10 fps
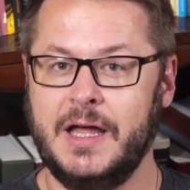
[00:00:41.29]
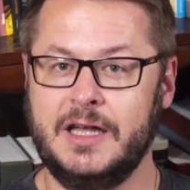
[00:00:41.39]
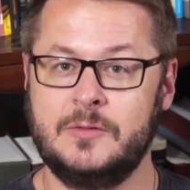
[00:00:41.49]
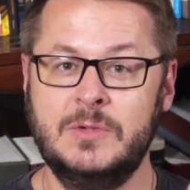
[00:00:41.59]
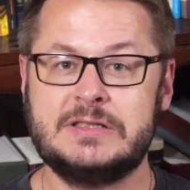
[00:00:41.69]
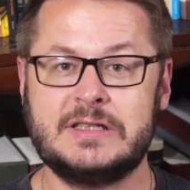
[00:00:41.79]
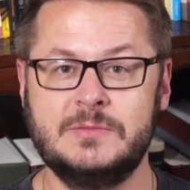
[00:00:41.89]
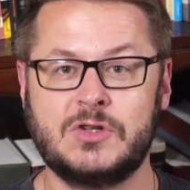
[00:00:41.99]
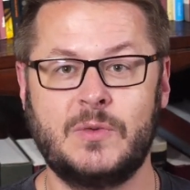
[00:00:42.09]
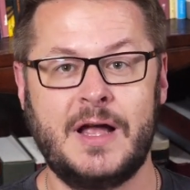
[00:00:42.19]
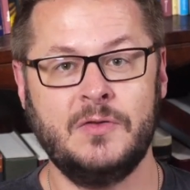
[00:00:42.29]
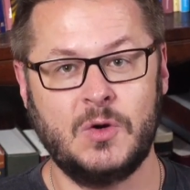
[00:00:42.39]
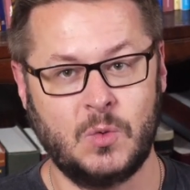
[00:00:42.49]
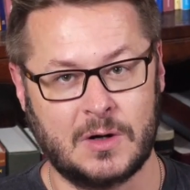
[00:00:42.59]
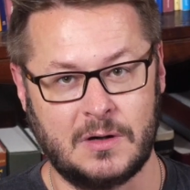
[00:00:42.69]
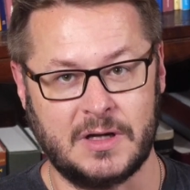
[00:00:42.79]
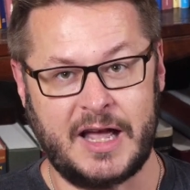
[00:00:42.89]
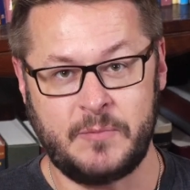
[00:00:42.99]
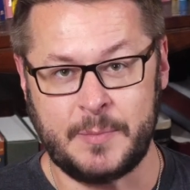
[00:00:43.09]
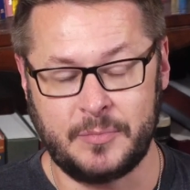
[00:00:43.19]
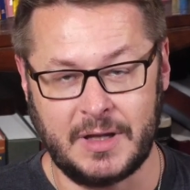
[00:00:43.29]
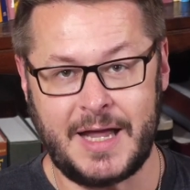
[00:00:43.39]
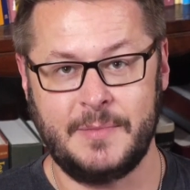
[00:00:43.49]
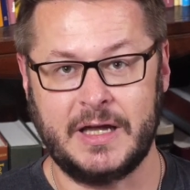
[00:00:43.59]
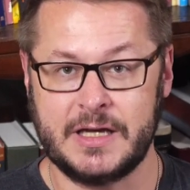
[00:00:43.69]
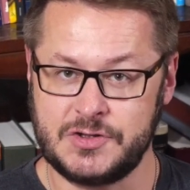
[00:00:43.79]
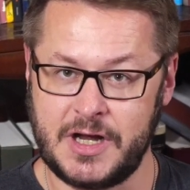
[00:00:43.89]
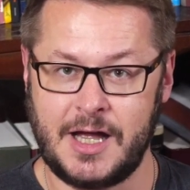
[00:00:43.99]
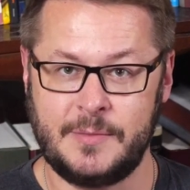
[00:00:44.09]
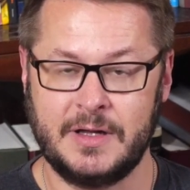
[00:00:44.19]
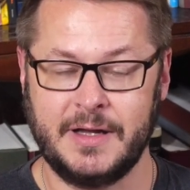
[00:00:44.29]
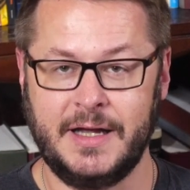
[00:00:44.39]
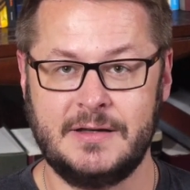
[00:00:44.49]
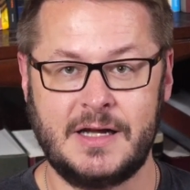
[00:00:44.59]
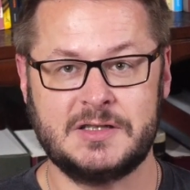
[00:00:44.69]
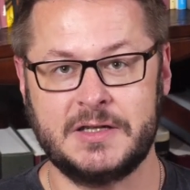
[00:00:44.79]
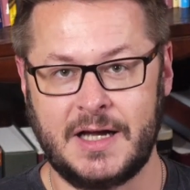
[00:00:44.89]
and Muslims around the world have been blaming Hijab and Dr.